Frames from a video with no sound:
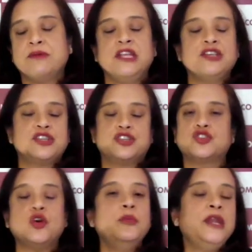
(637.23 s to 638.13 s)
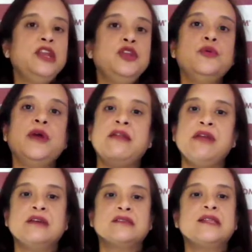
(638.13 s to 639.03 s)
I mean, there's just so many new
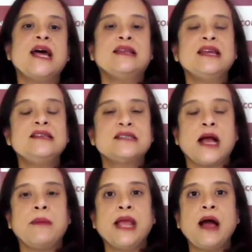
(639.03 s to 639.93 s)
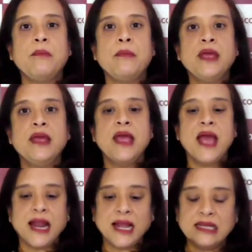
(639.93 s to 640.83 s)
areas that is coming up.
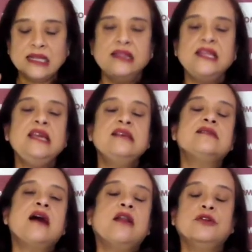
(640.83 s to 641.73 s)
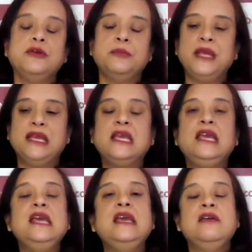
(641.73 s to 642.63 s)
And I think these are going to be
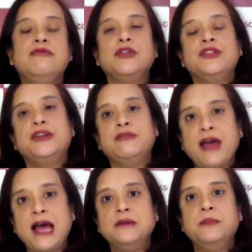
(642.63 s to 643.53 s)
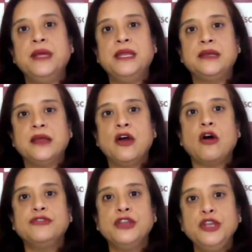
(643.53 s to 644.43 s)
key for the development
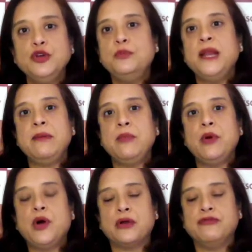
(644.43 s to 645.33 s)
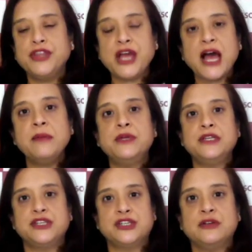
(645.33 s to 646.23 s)
of the new playbook for the hyper
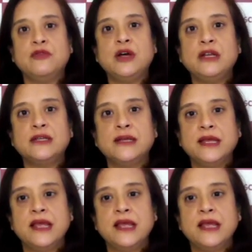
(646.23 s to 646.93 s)
digital world.